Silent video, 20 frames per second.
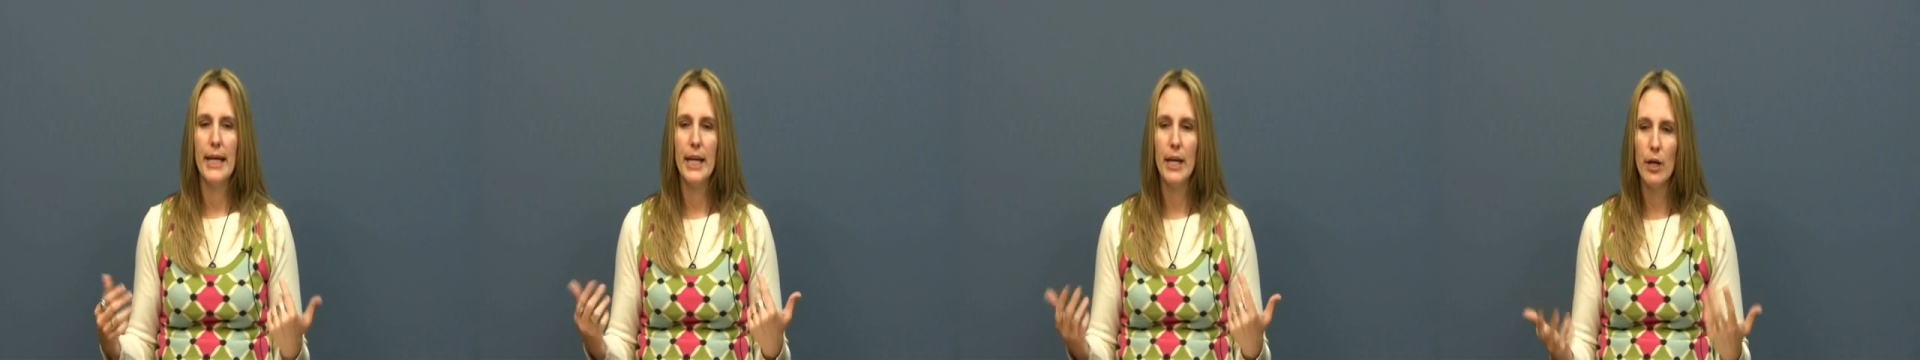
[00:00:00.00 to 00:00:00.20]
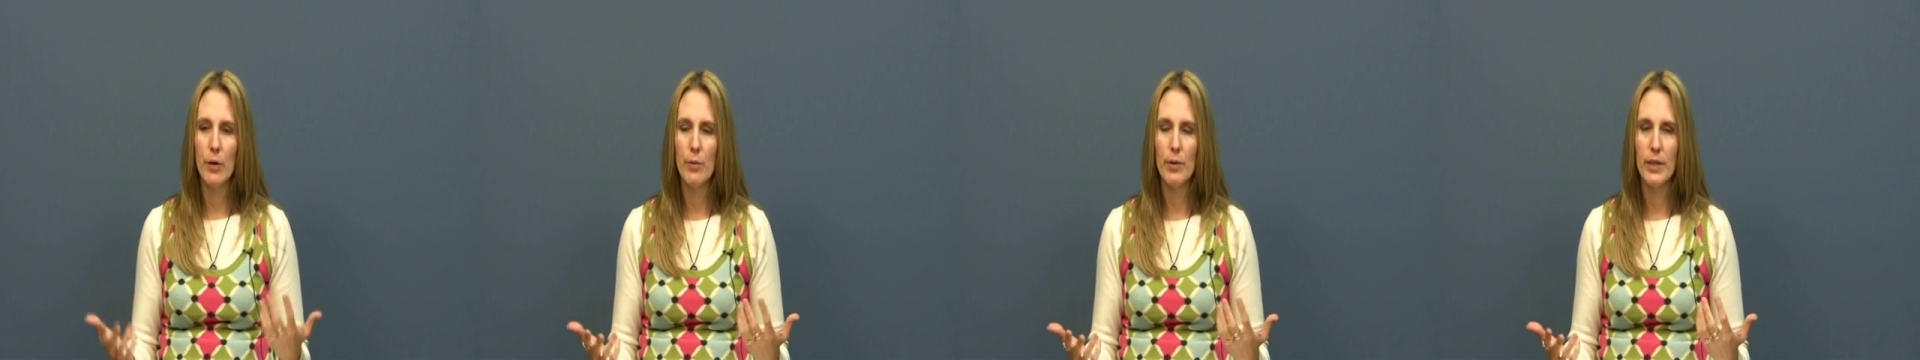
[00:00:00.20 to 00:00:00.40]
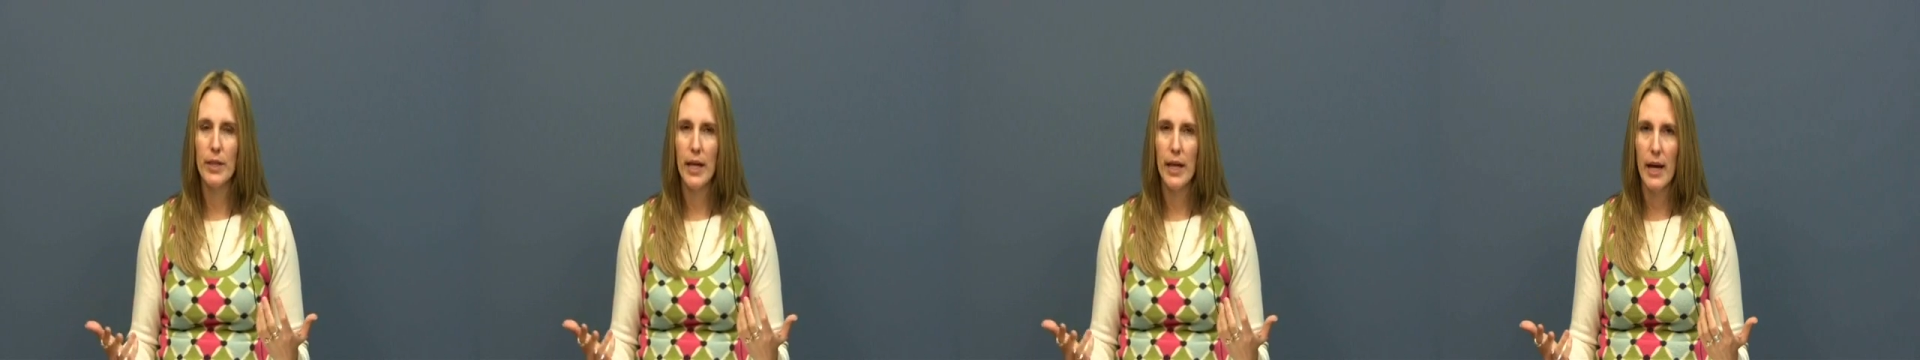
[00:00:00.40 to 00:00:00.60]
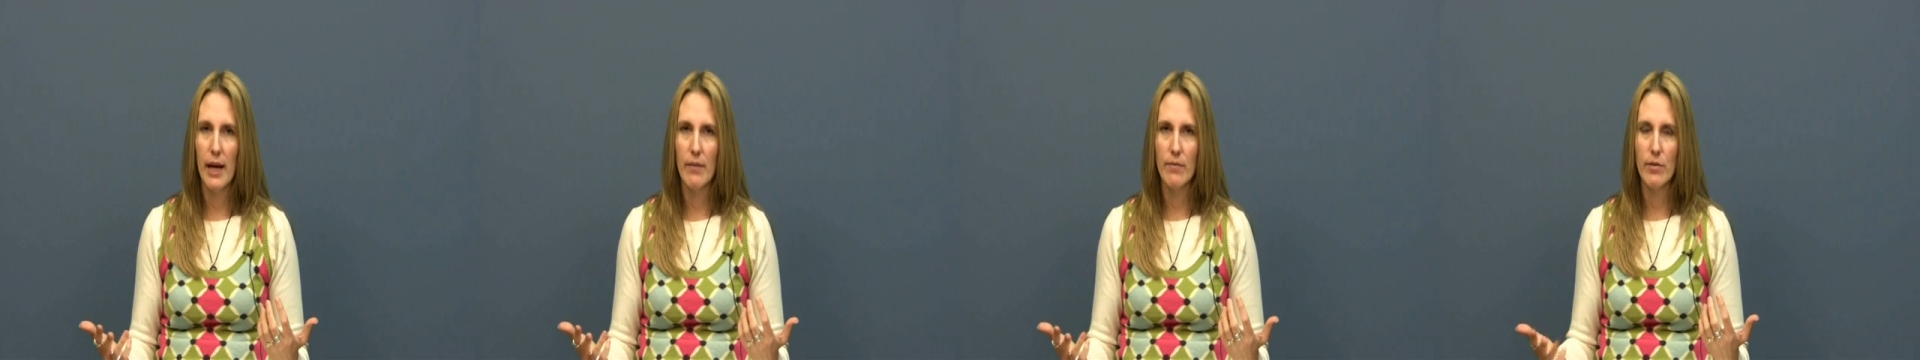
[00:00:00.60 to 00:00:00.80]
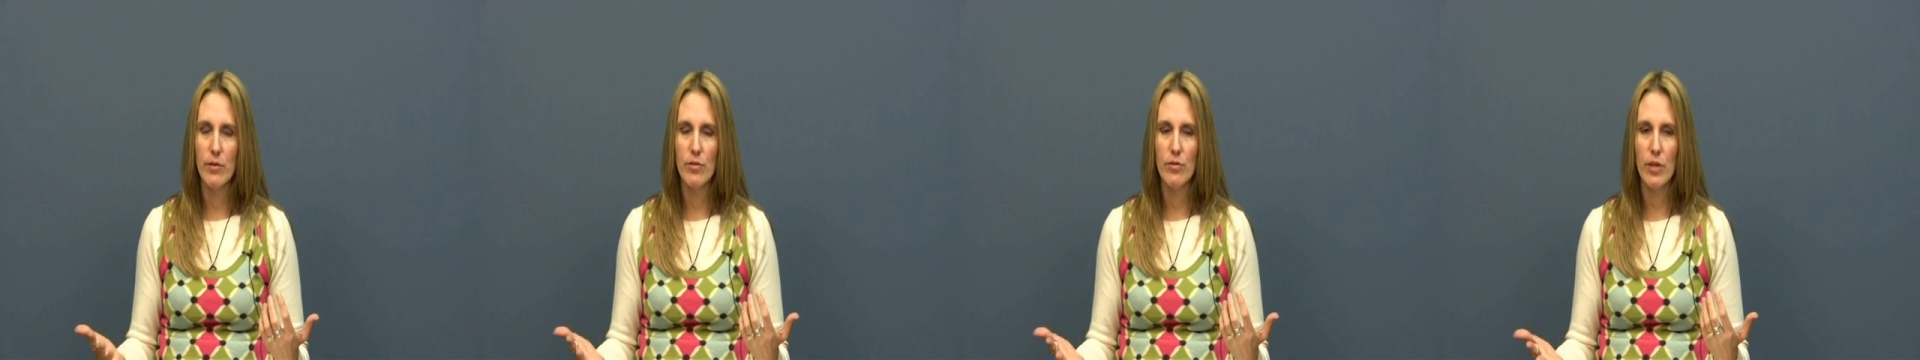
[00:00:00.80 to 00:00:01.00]
hear what they
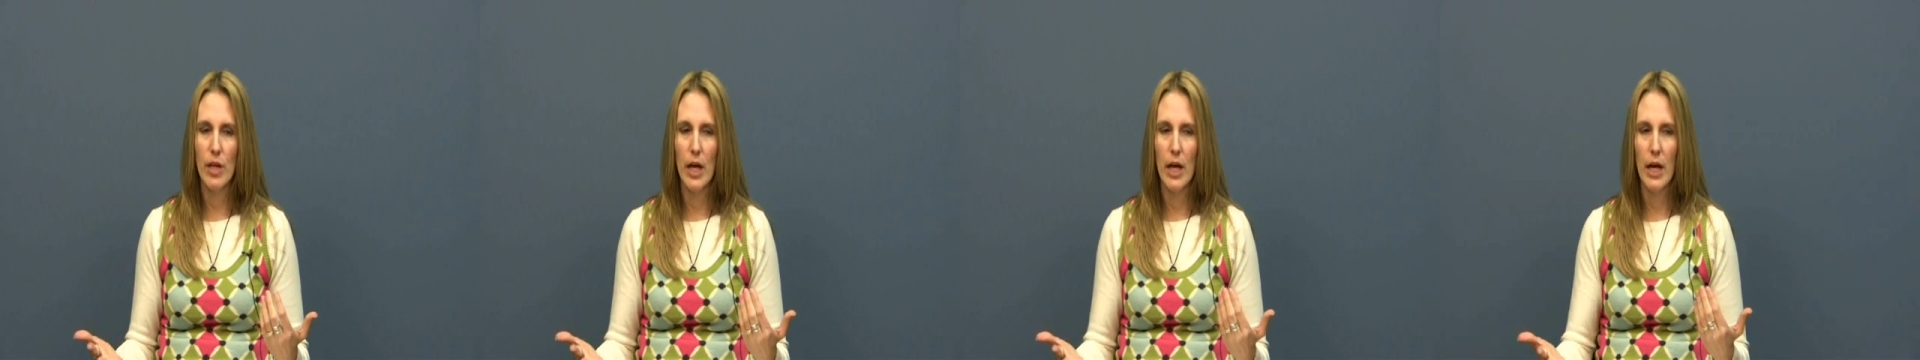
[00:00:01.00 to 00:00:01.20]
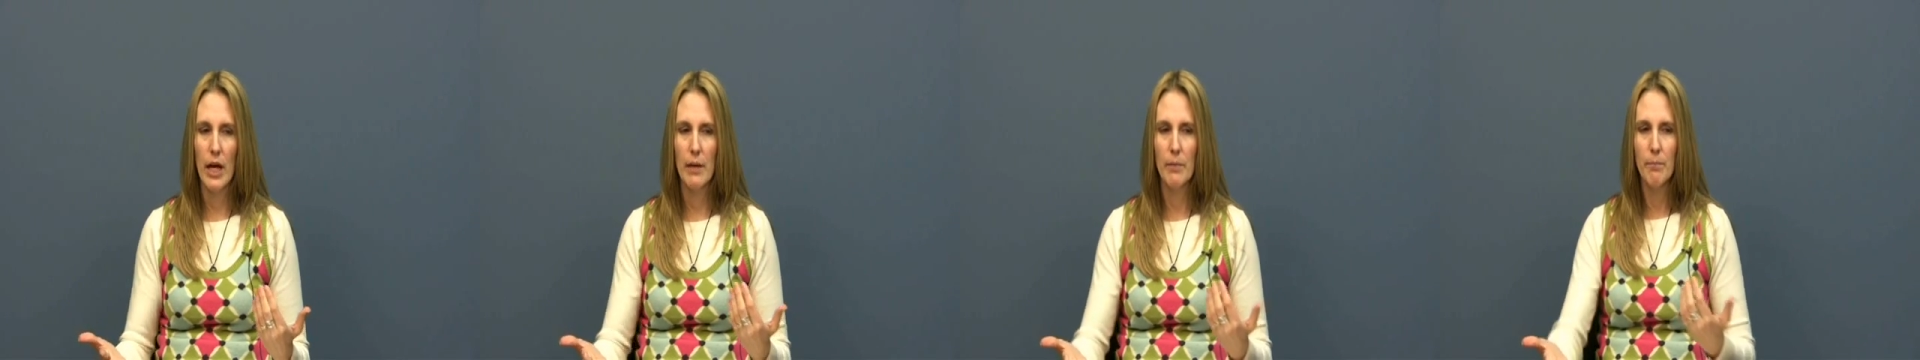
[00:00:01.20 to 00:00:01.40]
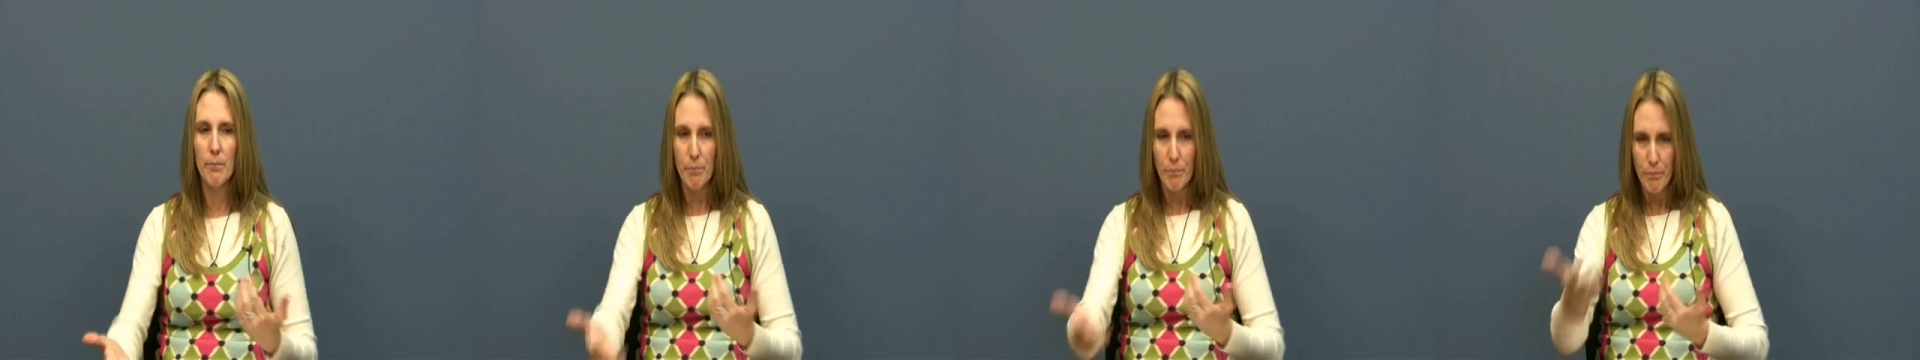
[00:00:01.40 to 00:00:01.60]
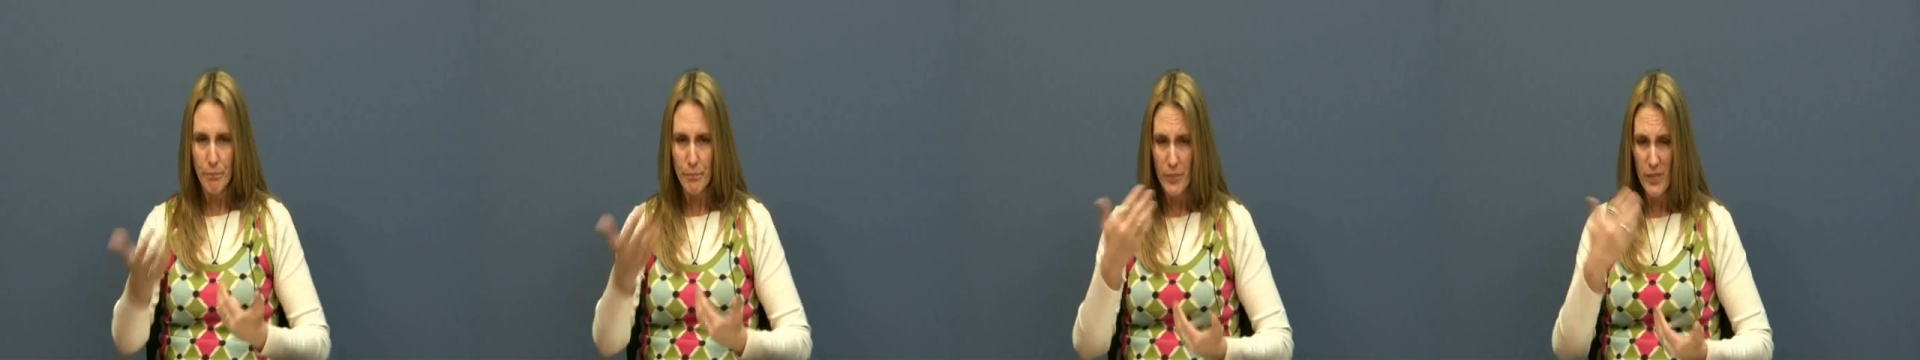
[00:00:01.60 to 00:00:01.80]
have to say